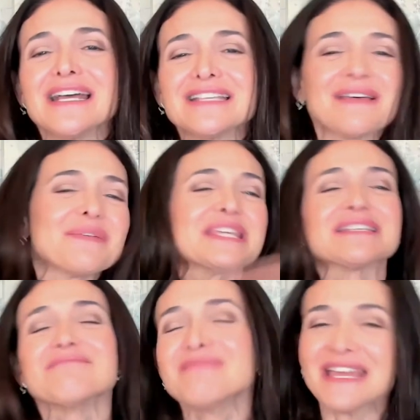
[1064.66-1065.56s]
some of these
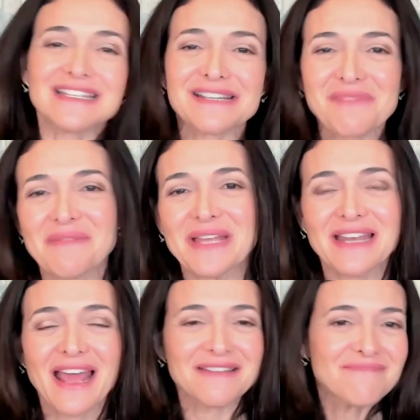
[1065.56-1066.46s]
amazing
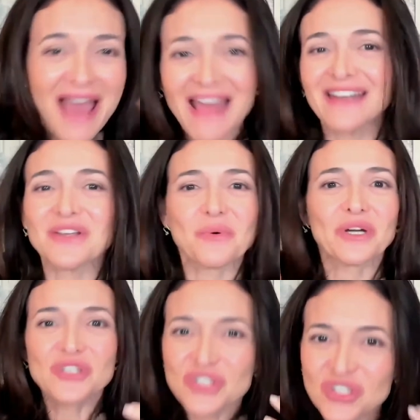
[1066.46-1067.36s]
women and men who
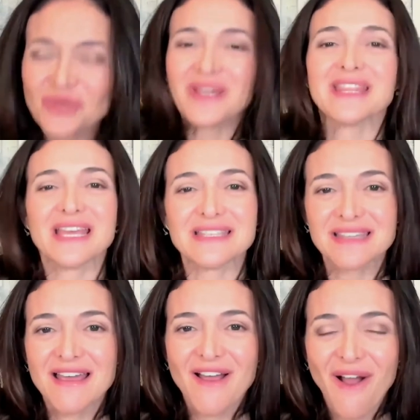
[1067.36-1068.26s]
are doing this
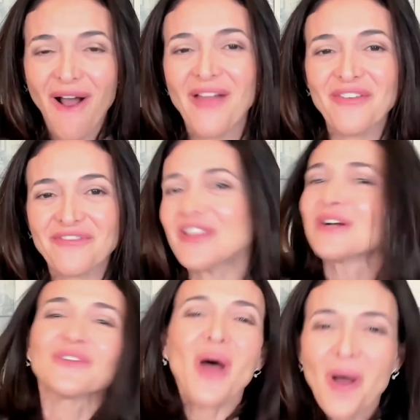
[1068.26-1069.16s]
on the
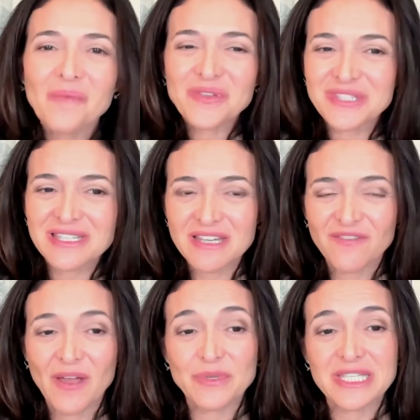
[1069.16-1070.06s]
field, almost as if
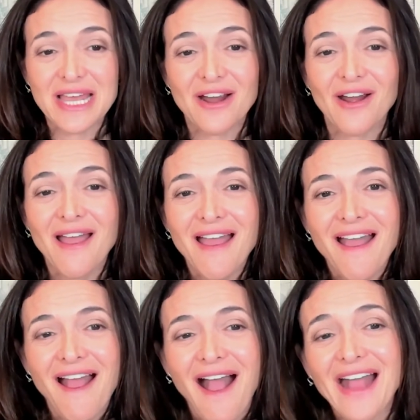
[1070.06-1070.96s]
I was there.
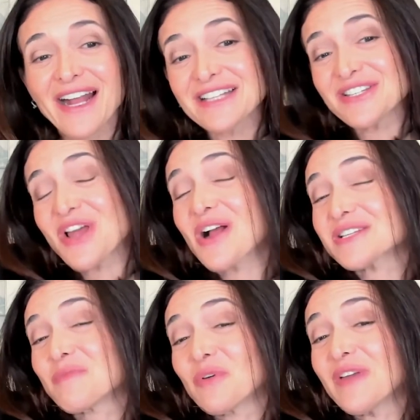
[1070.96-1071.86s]
I got to talk to
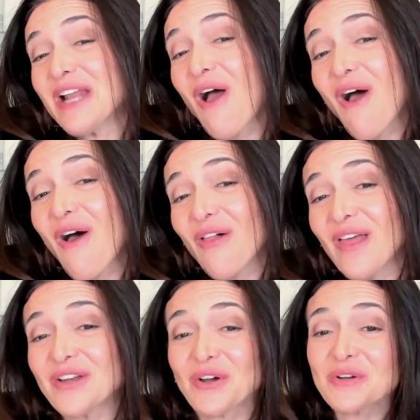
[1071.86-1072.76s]
Maureen Hall,
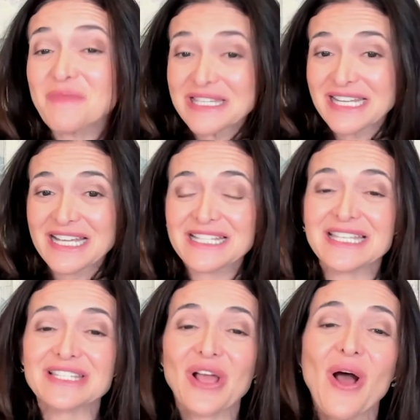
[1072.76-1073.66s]
and her business
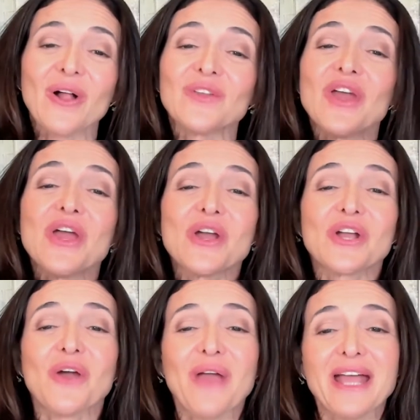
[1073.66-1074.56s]
is called
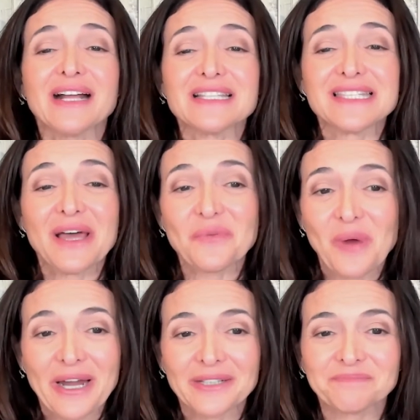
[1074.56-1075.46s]
Coega
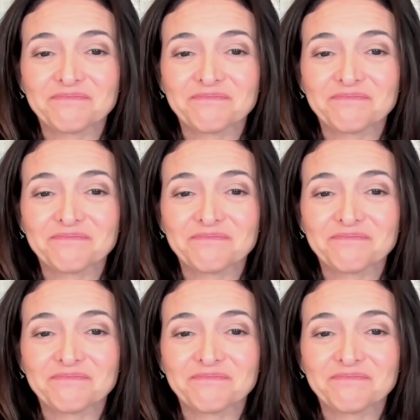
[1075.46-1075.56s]
Sunwear.